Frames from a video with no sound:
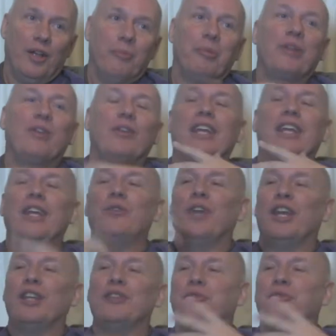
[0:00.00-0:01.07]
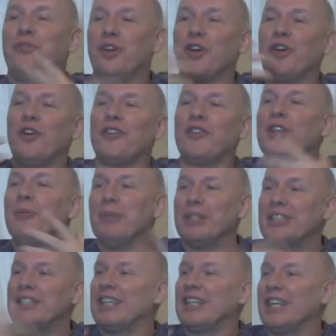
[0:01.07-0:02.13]
But his fear of
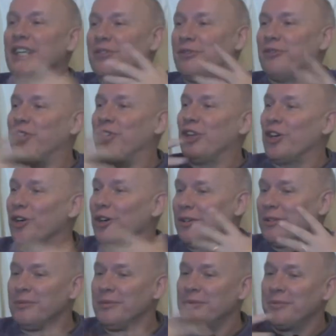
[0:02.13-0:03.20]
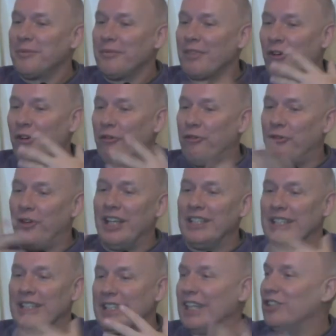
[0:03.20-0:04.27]
intimacy, his fear of
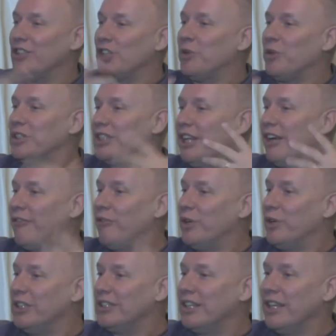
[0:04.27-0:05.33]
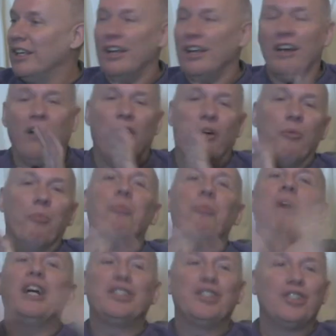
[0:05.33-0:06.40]
facing his own stuff was
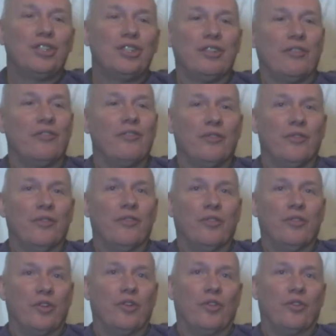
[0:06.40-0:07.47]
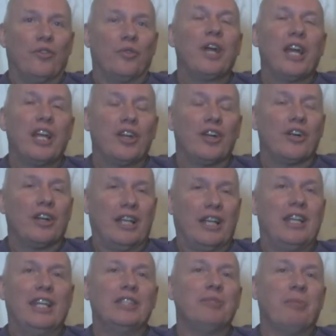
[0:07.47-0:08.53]
much greater in
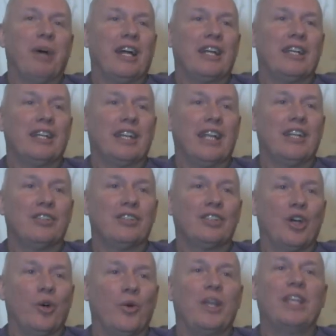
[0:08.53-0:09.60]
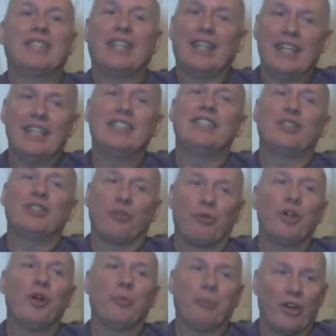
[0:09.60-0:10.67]
his mind, and so he said, this is the
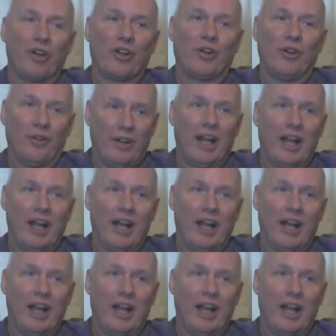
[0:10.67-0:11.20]
real miracle.